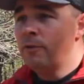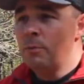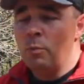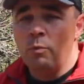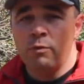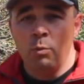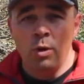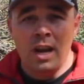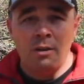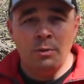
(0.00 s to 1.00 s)
from
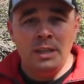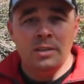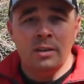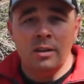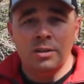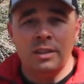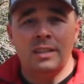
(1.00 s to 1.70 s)
what I researched,